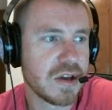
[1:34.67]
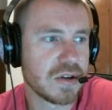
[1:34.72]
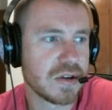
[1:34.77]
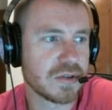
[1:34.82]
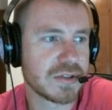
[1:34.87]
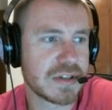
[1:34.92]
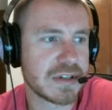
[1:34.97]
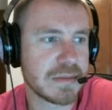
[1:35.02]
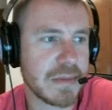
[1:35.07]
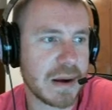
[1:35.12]
You'll
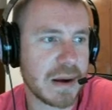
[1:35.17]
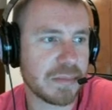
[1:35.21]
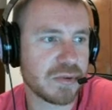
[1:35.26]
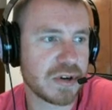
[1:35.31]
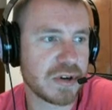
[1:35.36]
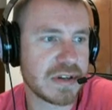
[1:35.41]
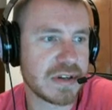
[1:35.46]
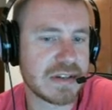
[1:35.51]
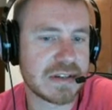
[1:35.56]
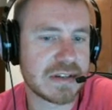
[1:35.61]
see my
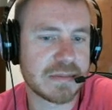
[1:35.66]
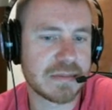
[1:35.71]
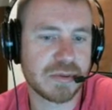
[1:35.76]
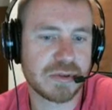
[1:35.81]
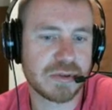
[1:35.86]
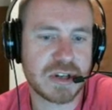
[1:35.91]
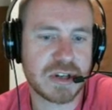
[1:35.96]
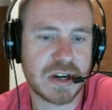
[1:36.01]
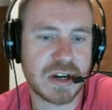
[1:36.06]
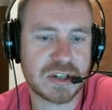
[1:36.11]
preseason
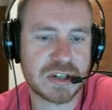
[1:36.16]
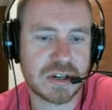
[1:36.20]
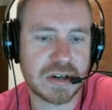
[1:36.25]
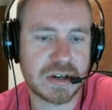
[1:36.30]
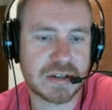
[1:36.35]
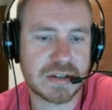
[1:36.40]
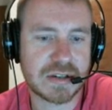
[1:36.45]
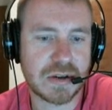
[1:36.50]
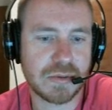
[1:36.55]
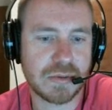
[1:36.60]
projection
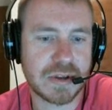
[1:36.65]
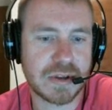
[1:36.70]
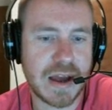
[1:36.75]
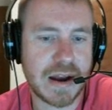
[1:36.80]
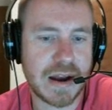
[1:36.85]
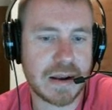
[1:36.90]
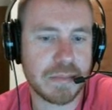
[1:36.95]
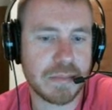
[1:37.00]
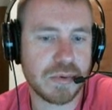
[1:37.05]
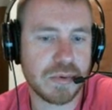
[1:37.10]
is only
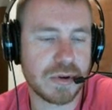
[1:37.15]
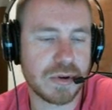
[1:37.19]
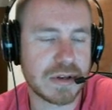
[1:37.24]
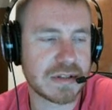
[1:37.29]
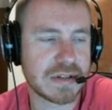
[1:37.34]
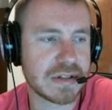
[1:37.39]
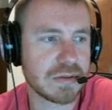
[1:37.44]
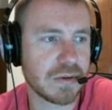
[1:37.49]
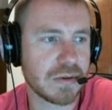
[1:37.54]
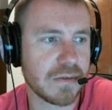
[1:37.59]
at a
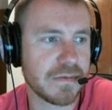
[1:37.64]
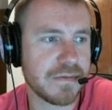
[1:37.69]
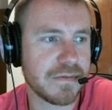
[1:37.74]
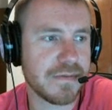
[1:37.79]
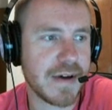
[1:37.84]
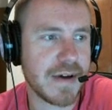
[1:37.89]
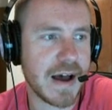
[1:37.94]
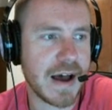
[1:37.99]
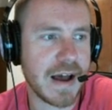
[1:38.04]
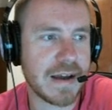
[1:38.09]

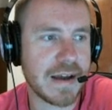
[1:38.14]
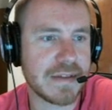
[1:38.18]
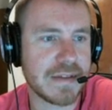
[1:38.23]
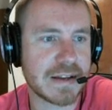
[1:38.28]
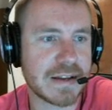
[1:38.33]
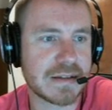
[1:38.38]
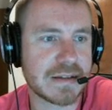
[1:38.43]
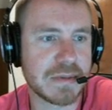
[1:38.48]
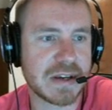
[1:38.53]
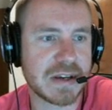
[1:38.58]
0.05.
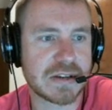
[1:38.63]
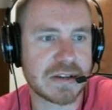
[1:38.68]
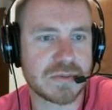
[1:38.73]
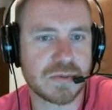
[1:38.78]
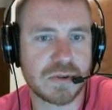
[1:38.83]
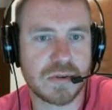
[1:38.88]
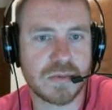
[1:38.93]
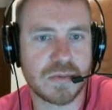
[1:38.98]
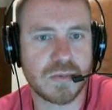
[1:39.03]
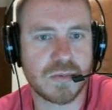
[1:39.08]
That's because
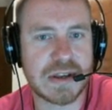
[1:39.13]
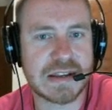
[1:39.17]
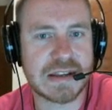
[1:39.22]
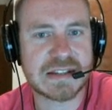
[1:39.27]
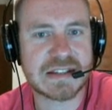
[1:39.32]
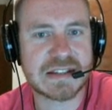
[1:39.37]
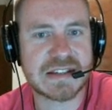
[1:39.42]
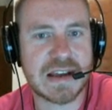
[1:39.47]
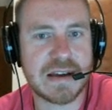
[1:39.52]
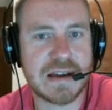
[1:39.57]
we're in week
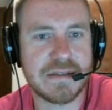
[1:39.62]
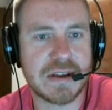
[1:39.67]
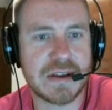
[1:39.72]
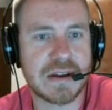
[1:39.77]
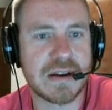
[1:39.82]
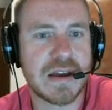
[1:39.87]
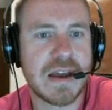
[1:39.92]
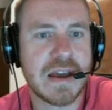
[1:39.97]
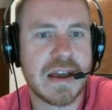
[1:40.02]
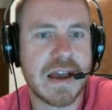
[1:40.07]

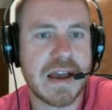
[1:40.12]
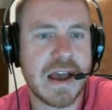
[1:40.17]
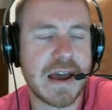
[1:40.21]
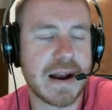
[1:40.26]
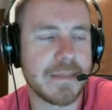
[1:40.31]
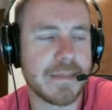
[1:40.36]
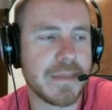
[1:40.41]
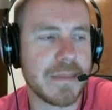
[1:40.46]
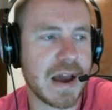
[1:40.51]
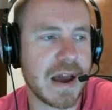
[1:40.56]
7 and
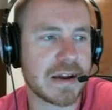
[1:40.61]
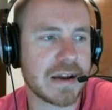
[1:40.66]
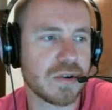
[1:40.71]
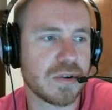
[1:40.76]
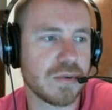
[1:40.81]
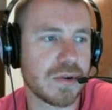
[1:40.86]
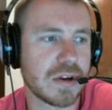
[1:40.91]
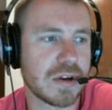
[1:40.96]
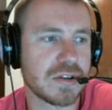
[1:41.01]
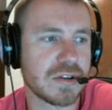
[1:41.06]
I'm not
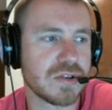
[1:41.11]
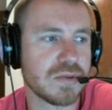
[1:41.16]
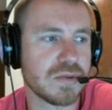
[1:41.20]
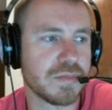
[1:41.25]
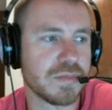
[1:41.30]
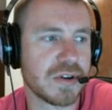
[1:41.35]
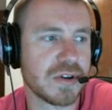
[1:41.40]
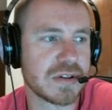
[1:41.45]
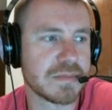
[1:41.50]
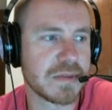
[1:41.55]
going to
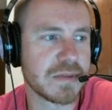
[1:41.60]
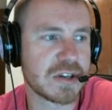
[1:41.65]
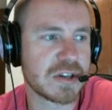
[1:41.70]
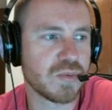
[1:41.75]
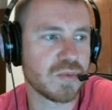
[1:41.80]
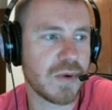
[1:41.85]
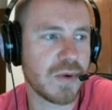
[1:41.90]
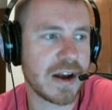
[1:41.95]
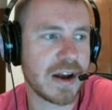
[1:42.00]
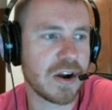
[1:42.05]
put as
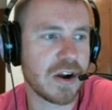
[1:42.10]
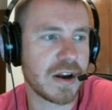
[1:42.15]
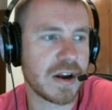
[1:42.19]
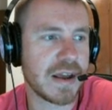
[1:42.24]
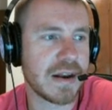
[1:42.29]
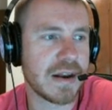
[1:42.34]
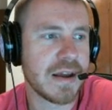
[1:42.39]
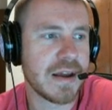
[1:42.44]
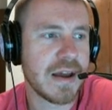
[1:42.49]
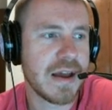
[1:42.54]
much weight on
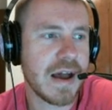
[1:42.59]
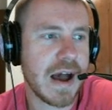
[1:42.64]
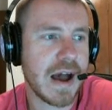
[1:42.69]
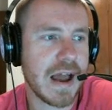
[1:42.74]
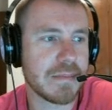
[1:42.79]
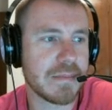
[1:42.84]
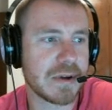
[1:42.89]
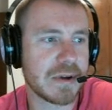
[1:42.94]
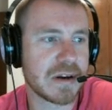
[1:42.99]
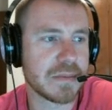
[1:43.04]
it.
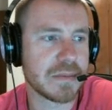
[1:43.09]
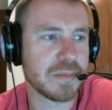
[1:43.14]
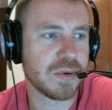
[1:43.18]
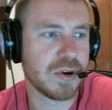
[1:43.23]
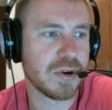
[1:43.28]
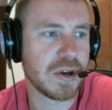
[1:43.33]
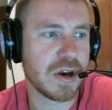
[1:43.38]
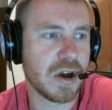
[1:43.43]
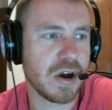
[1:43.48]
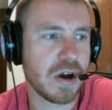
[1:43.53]
I am going to
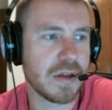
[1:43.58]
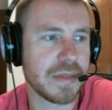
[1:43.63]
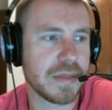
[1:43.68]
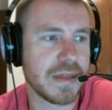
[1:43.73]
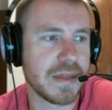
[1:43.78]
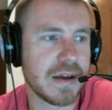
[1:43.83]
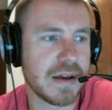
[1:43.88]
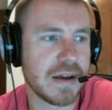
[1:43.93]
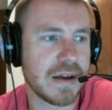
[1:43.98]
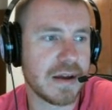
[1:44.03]
put
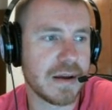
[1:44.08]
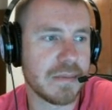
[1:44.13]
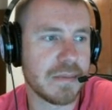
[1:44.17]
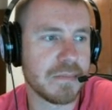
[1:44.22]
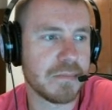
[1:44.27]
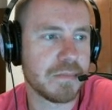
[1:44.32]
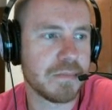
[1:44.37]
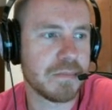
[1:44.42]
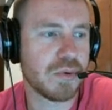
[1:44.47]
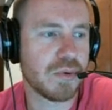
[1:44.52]
the
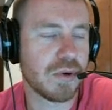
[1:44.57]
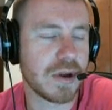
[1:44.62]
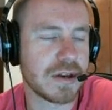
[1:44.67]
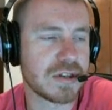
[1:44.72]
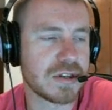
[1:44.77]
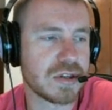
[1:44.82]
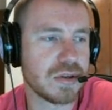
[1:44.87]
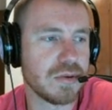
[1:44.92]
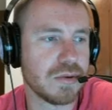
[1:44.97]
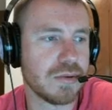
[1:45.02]

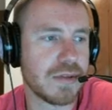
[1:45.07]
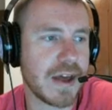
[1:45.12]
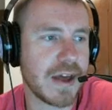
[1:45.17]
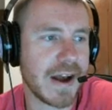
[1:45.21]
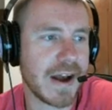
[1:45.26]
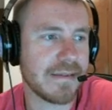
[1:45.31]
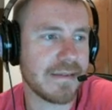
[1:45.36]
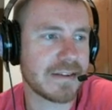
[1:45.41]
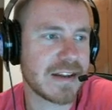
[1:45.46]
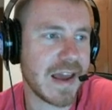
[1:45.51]
0.2
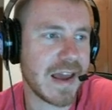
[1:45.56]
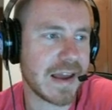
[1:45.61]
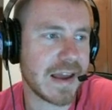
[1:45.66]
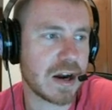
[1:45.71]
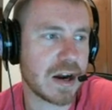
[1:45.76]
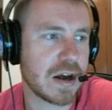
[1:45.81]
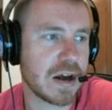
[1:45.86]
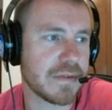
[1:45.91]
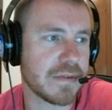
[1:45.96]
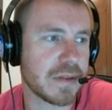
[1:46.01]
that I've
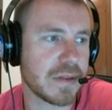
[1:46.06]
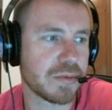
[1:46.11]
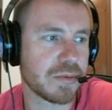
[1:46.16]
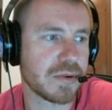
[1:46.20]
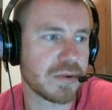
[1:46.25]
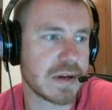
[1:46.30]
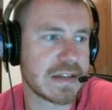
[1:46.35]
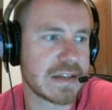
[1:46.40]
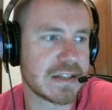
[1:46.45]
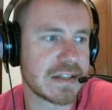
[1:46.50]
taken off of the
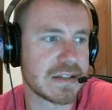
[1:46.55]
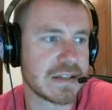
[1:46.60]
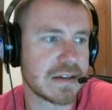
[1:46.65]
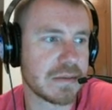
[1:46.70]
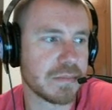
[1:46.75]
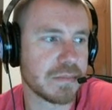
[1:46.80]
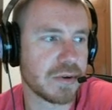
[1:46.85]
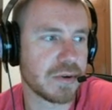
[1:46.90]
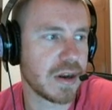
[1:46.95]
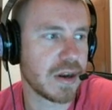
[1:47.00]
preseason
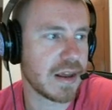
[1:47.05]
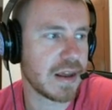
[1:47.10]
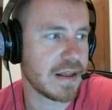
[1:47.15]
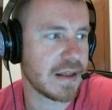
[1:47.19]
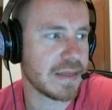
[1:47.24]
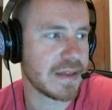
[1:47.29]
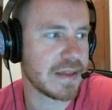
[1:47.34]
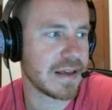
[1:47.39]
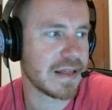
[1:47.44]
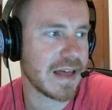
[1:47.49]
and put it
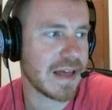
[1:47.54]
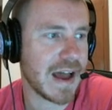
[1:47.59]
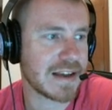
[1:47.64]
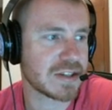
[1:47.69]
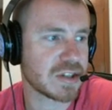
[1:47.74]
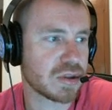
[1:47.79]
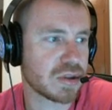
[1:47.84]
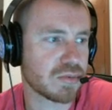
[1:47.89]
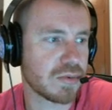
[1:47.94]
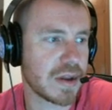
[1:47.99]
in the
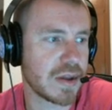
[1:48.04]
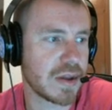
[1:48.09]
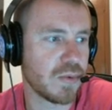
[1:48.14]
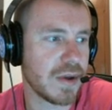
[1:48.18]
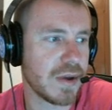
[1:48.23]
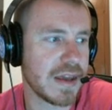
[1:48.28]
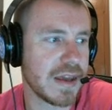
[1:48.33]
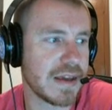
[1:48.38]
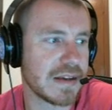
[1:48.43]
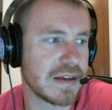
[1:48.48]
last 3
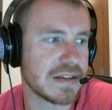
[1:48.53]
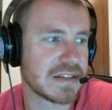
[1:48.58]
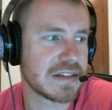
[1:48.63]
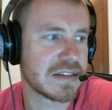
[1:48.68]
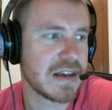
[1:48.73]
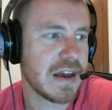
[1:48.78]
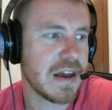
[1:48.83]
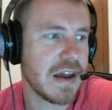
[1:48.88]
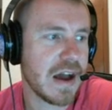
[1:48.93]
weeks.